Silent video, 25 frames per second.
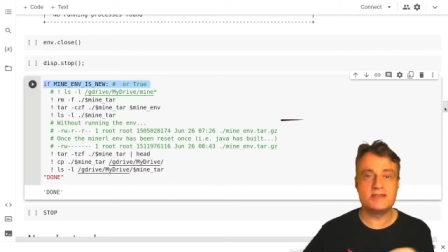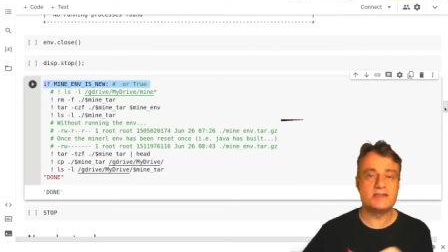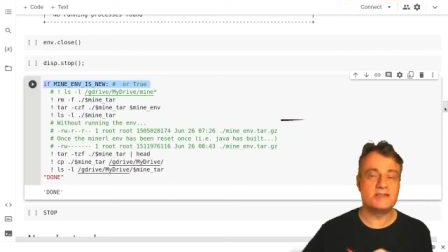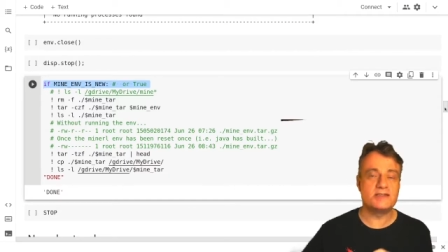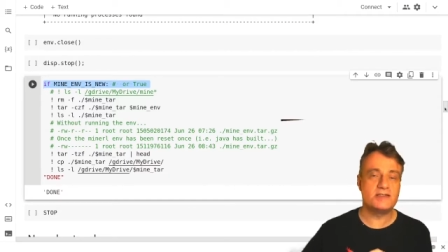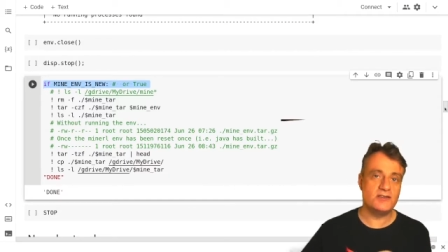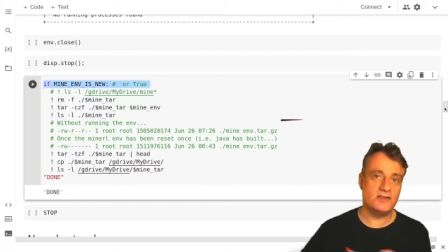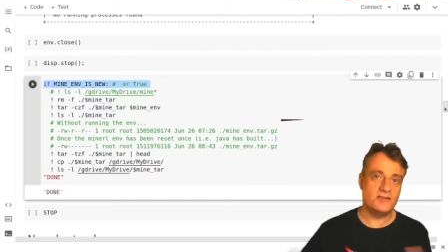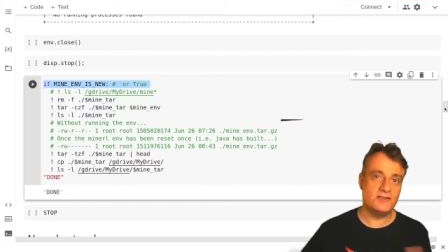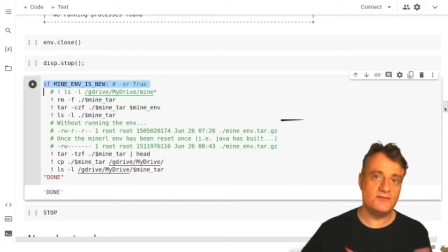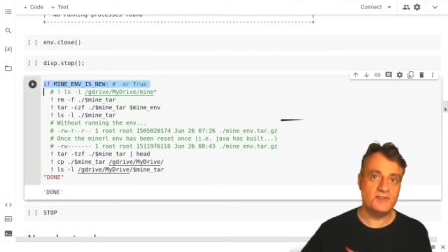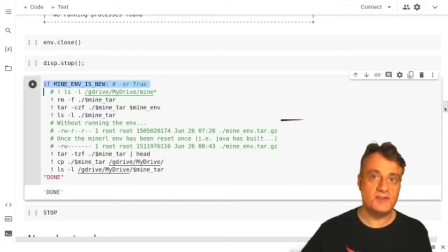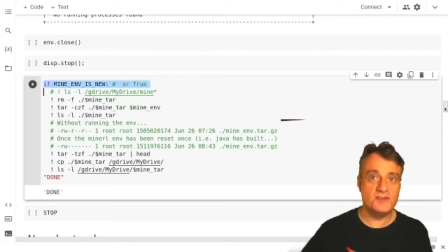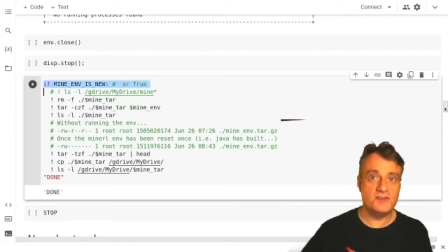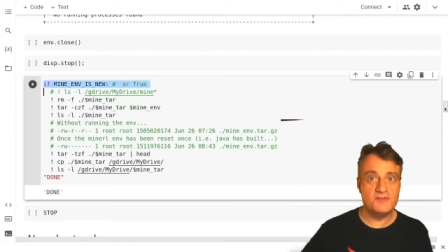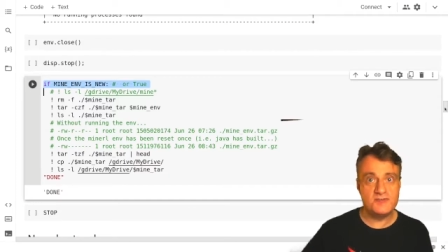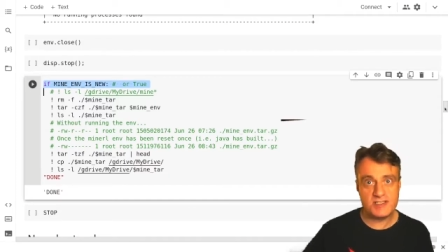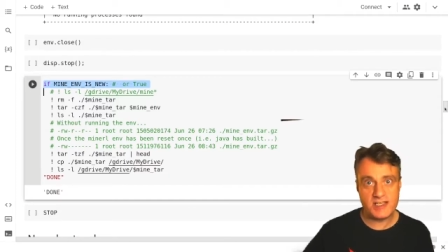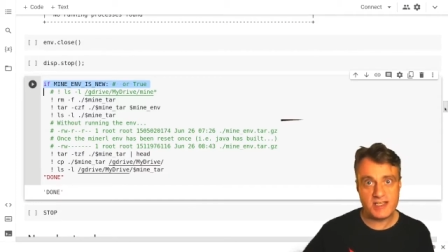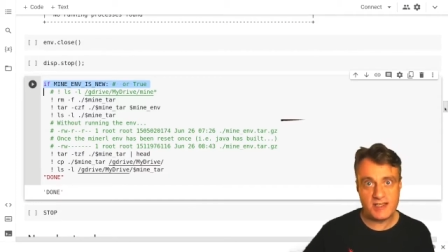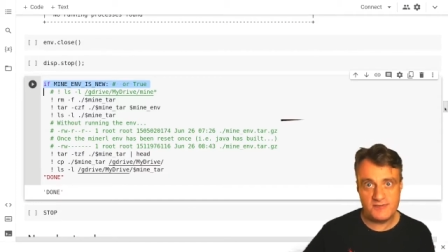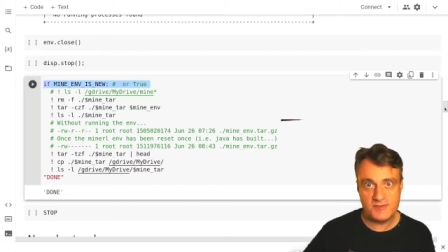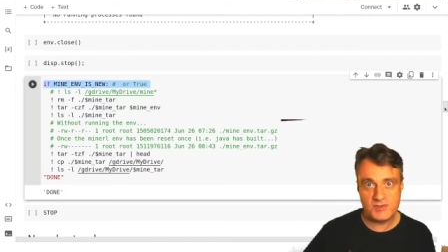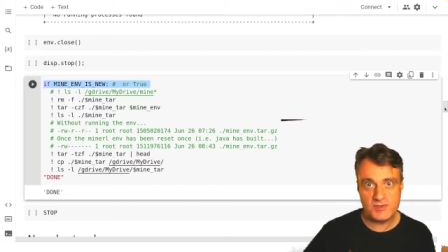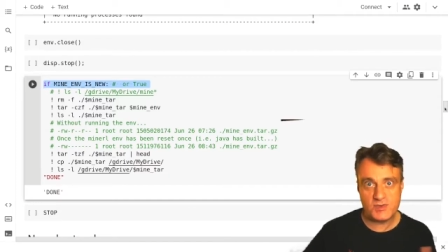and so you've, you've
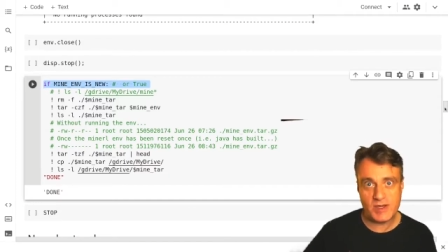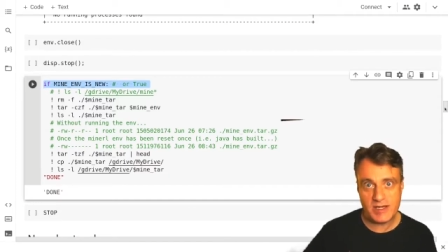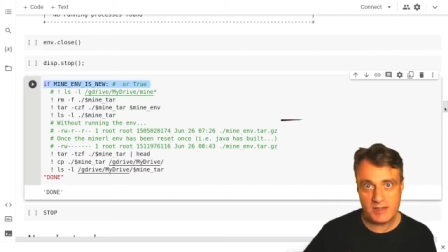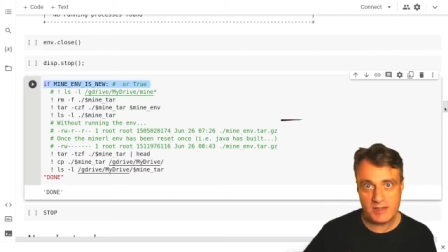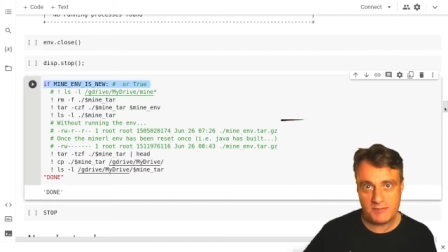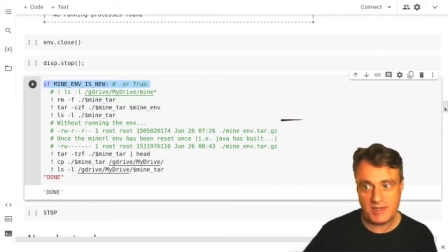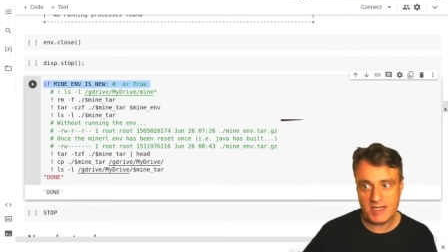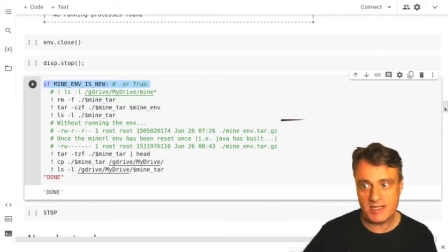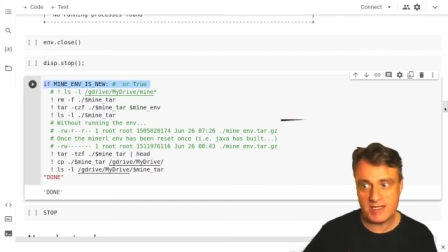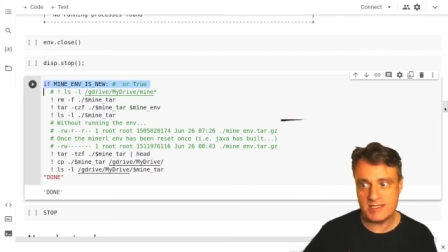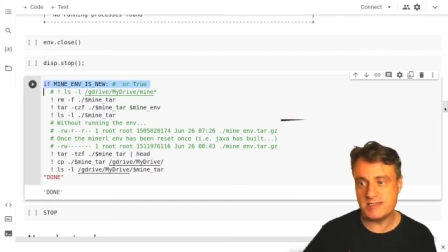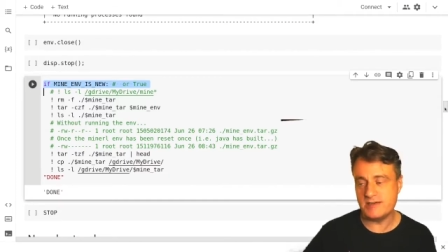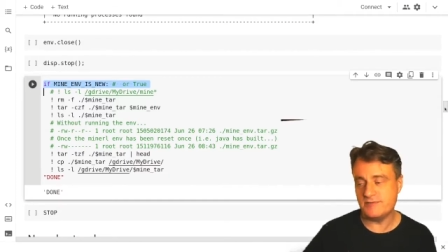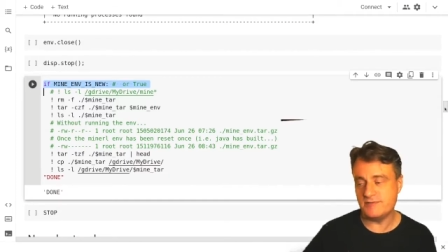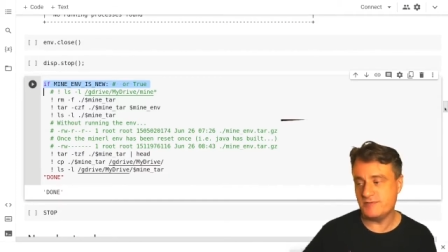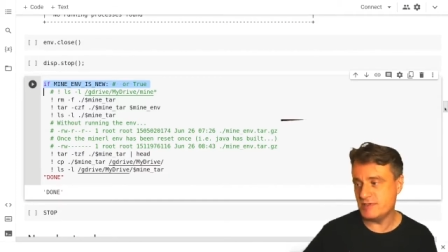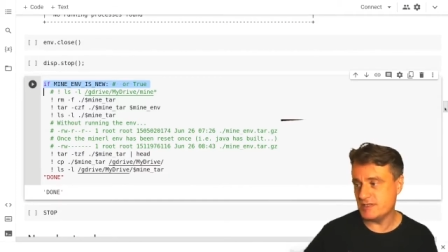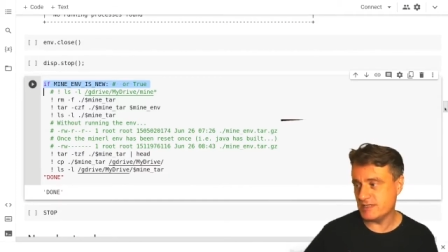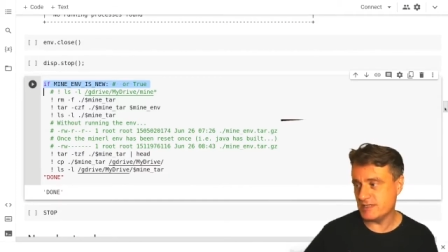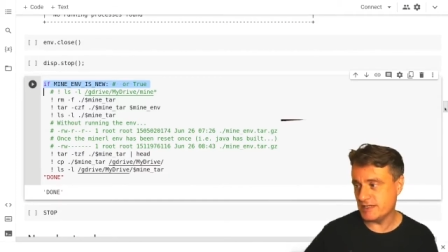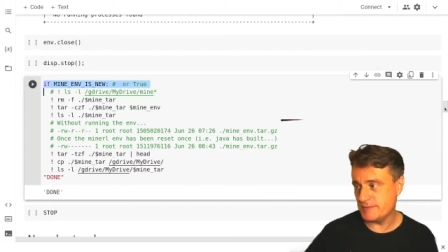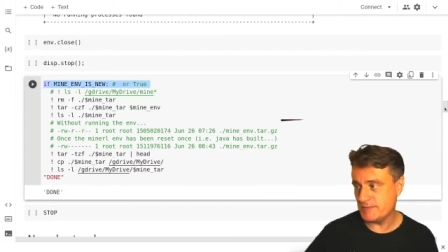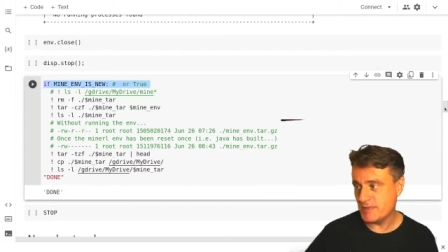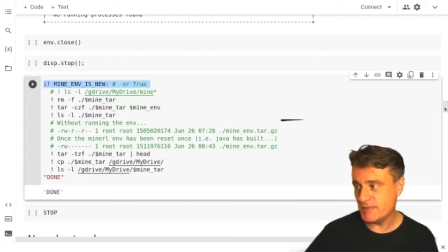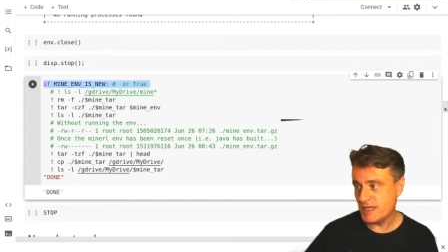saved 20 minutes every time.